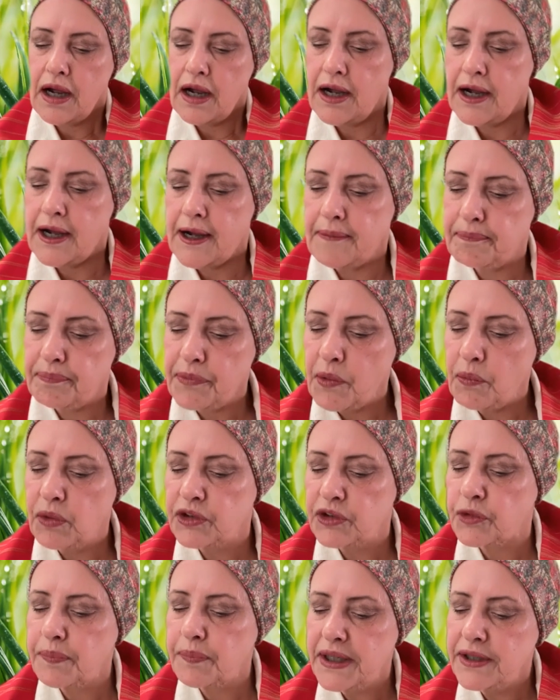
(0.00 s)
um,
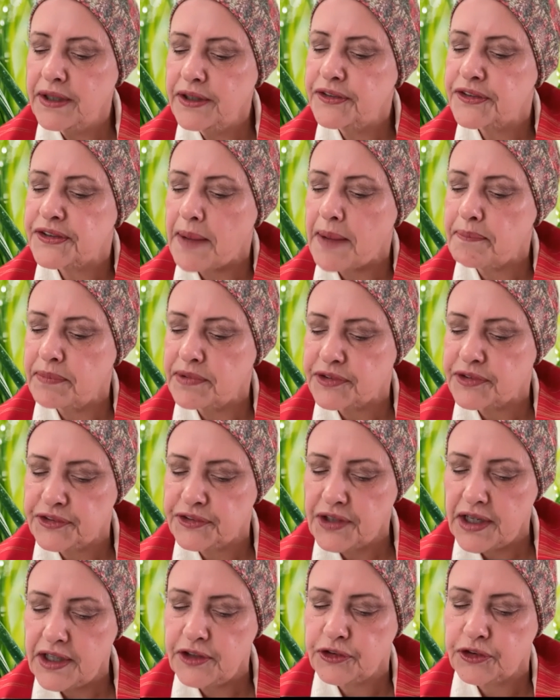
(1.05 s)
which means that
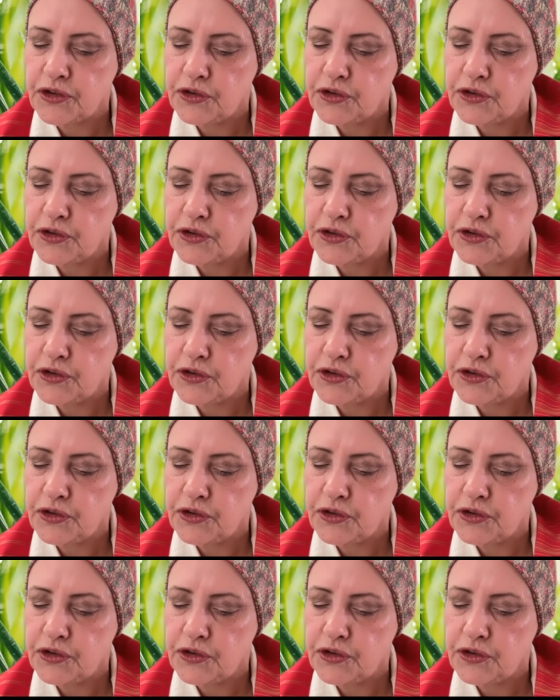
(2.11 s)
mistakes